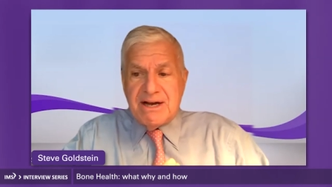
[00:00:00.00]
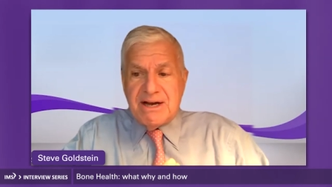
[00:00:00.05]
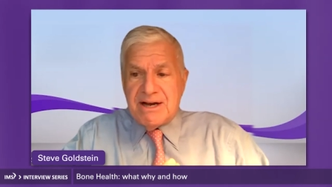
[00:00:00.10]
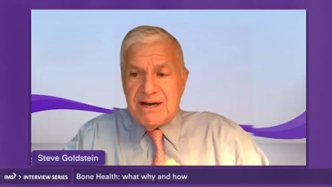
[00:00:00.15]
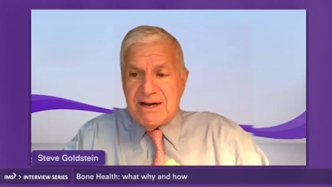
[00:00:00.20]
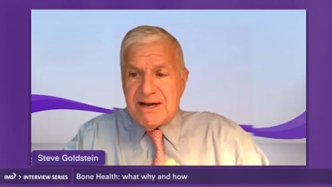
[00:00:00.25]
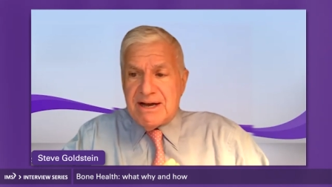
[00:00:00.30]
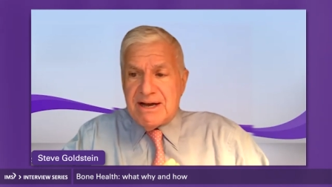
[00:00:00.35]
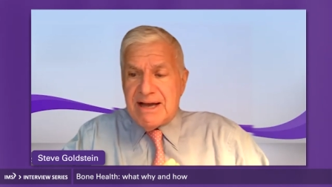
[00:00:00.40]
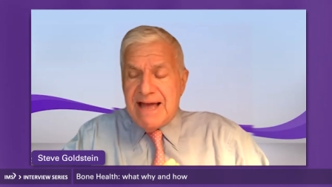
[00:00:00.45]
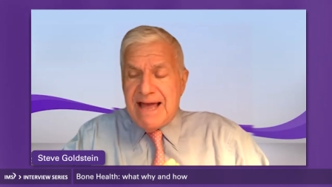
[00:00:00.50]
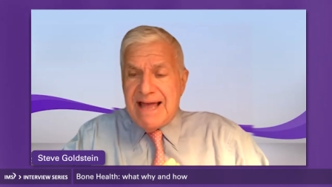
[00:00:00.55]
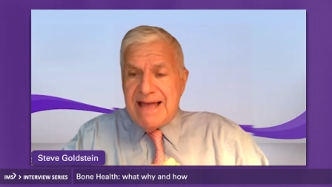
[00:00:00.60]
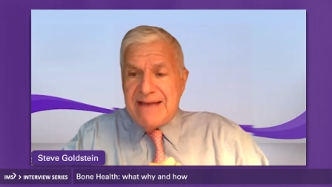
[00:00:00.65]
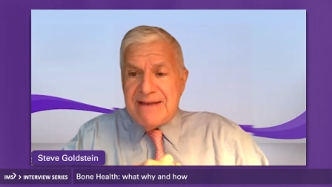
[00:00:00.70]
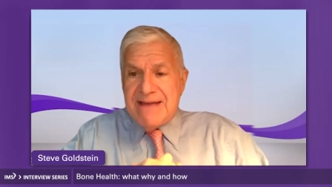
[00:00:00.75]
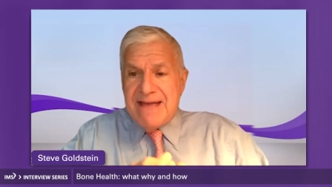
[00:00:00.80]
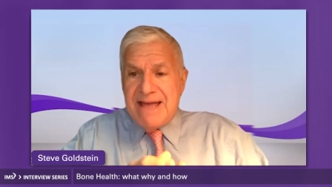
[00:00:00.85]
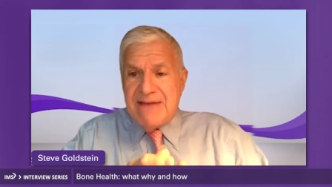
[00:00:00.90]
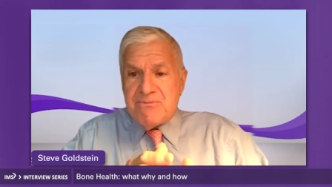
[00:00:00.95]
uh,
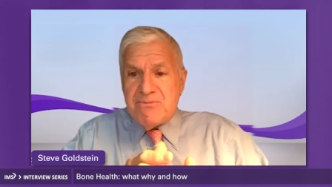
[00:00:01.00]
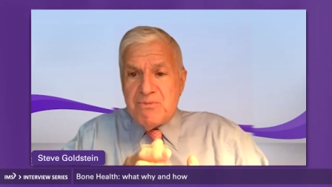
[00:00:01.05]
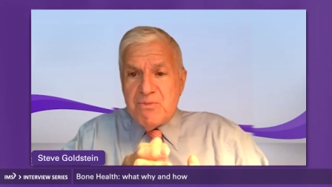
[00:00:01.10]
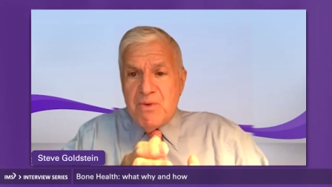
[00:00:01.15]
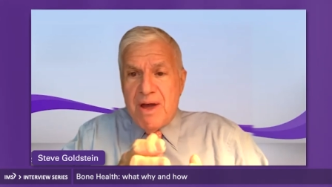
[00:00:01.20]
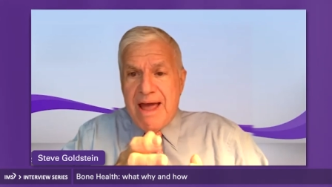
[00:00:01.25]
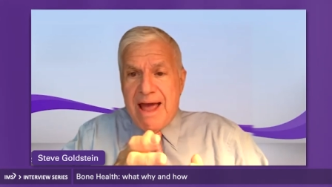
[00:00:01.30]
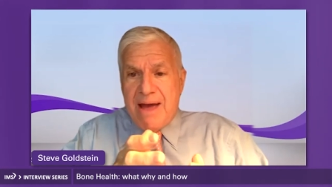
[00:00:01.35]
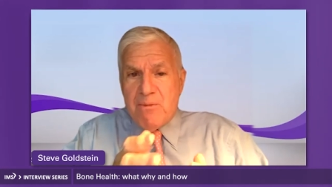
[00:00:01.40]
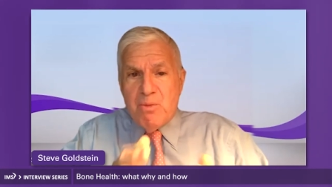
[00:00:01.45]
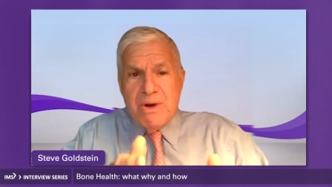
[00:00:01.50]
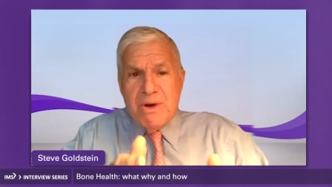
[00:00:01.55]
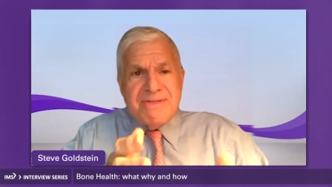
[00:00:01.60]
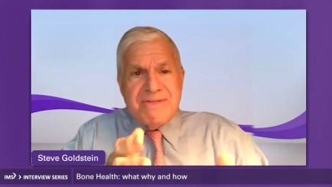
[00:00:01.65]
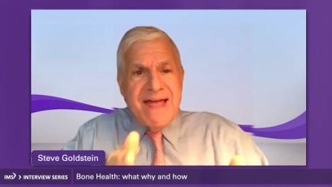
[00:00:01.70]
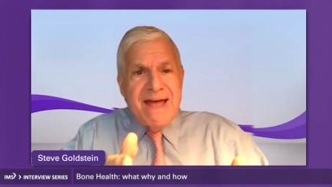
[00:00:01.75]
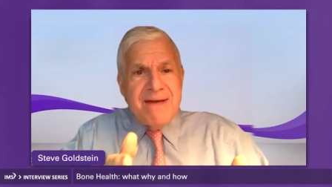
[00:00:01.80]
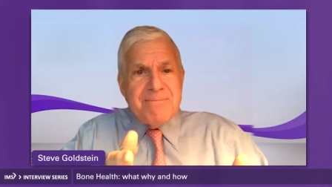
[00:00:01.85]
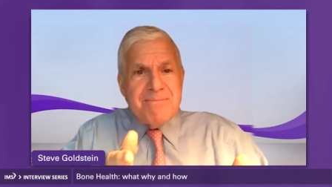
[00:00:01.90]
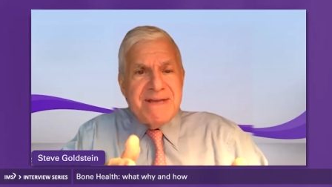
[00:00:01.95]
and, and what
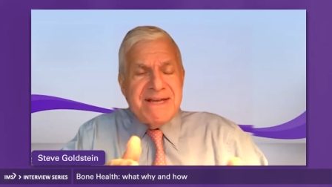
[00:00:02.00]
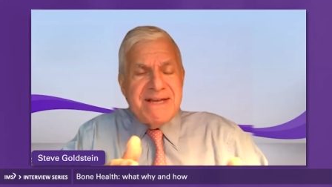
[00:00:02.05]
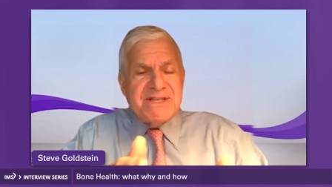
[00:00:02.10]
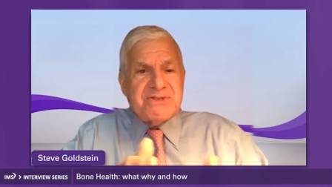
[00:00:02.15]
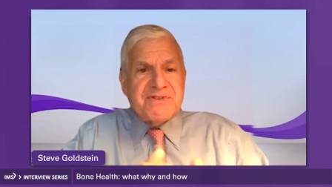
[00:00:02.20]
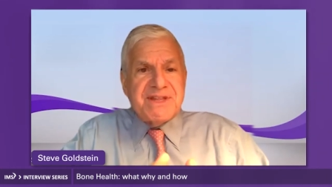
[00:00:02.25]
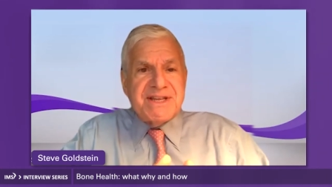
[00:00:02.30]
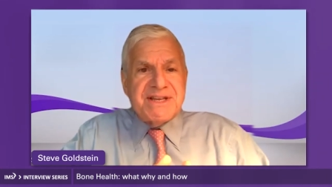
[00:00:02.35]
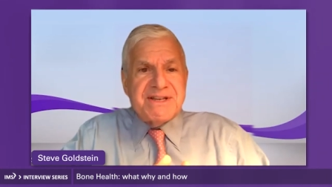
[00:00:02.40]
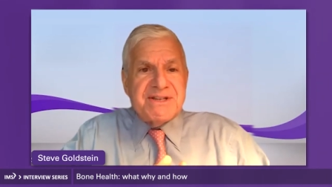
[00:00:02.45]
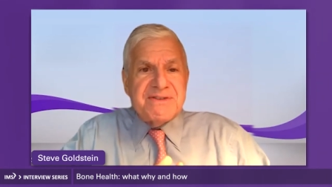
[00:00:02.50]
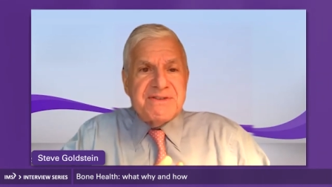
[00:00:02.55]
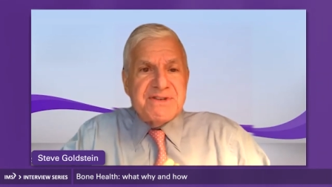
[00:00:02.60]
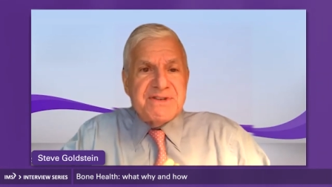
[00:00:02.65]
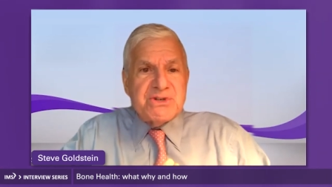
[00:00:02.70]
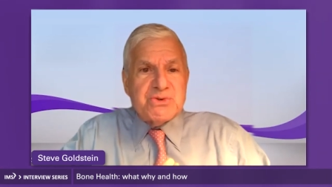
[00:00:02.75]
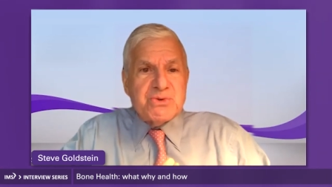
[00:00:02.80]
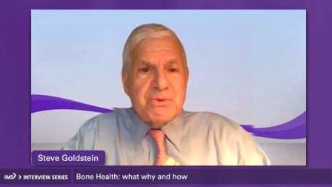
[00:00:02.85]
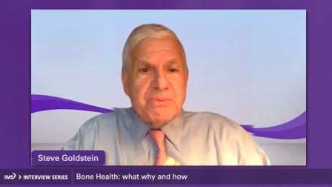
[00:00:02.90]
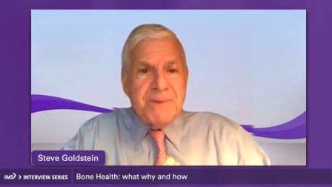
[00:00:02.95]
that means for the
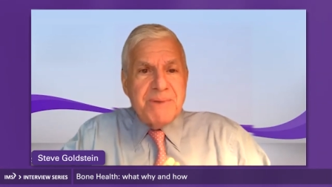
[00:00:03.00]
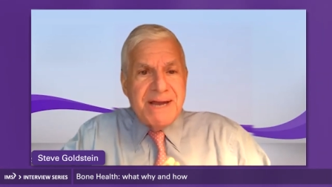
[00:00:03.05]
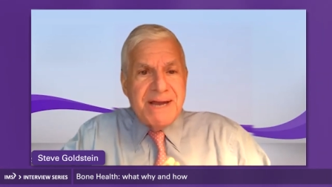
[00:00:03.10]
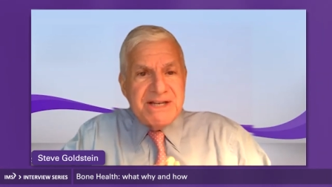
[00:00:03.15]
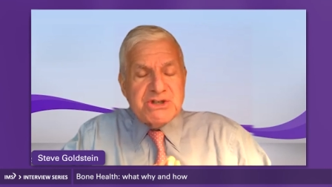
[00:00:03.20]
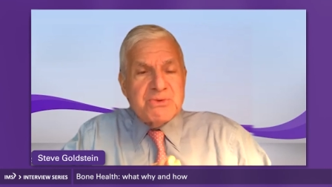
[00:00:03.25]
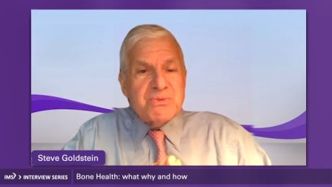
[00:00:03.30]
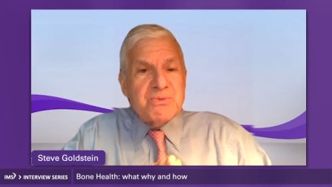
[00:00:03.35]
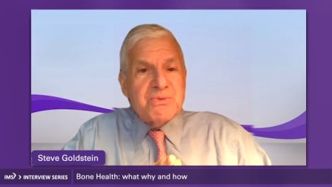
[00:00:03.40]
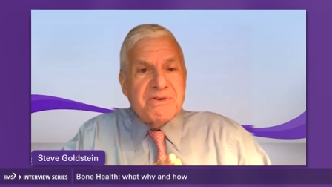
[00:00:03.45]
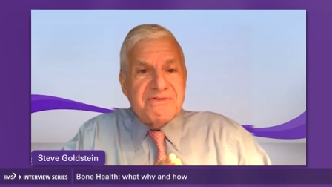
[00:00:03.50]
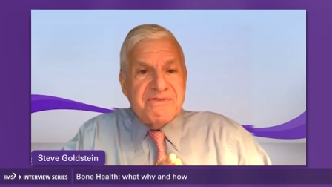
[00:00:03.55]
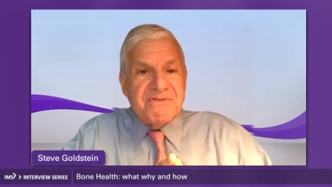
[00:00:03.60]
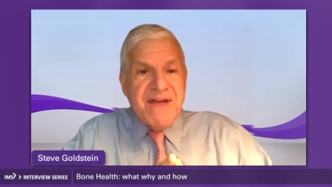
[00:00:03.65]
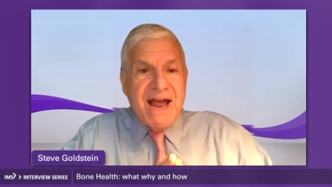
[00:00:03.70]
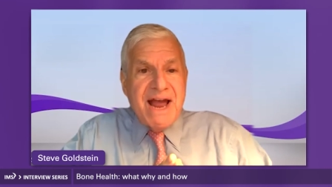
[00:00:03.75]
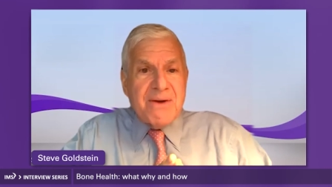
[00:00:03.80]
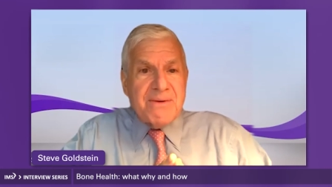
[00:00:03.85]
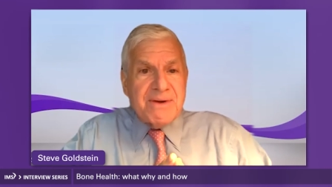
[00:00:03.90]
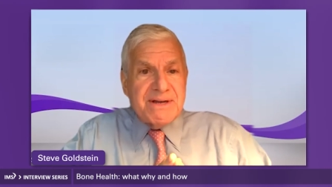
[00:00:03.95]
individual patient will
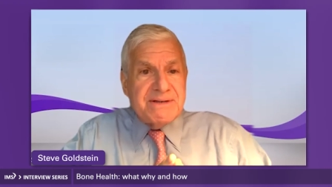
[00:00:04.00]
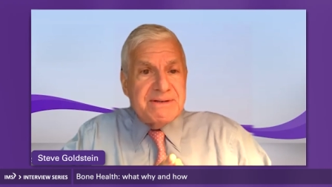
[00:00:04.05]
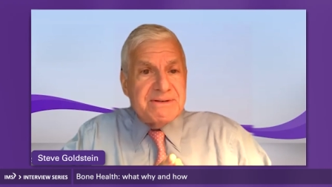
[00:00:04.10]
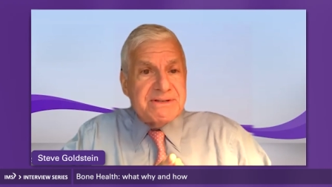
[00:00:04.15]
vary.